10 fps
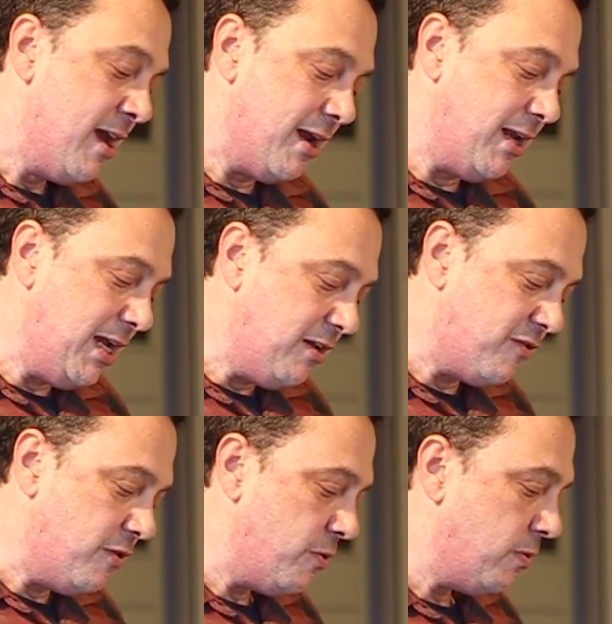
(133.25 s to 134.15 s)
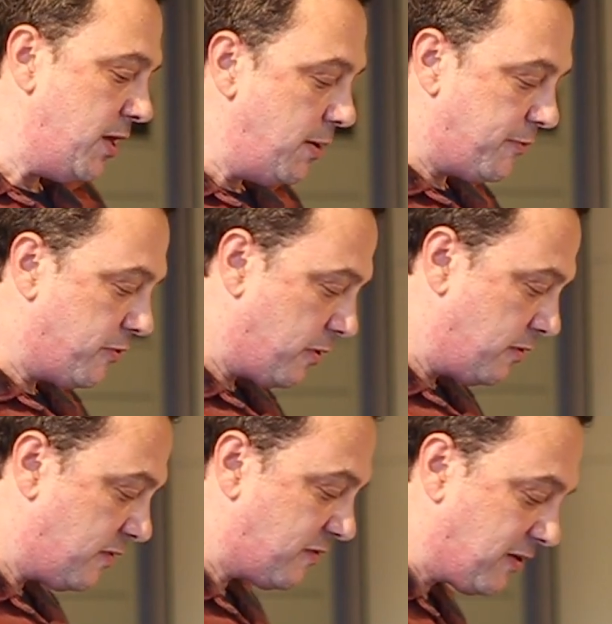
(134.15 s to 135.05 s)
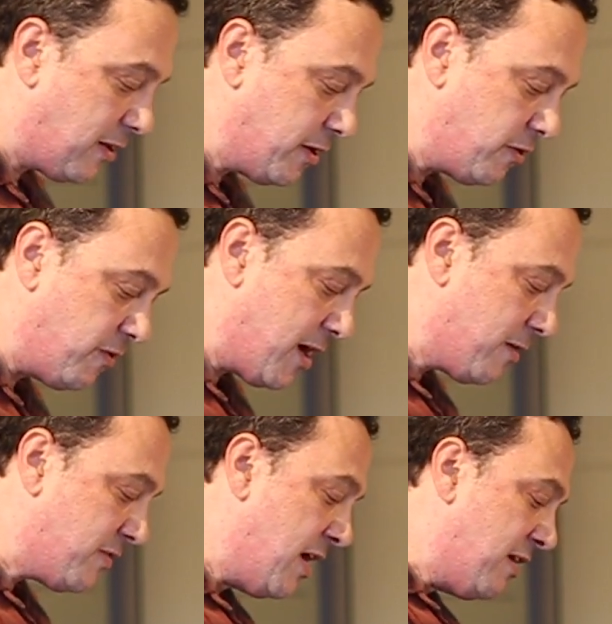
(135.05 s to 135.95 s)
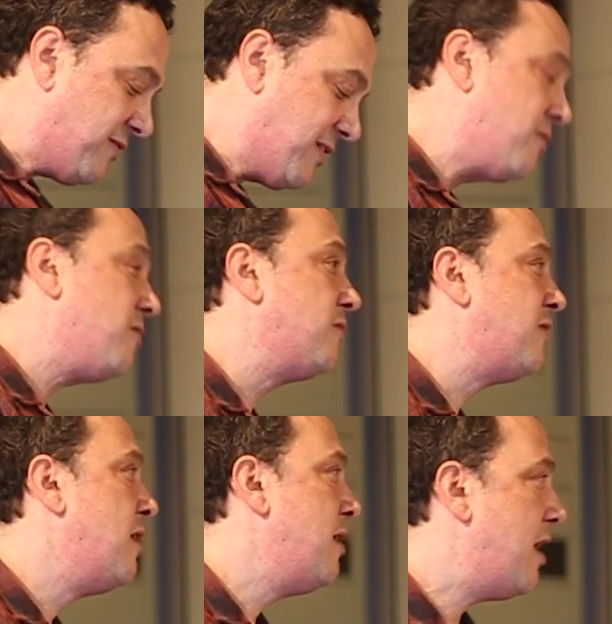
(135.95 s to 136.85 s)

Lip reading: and each new leap towards solid ground settles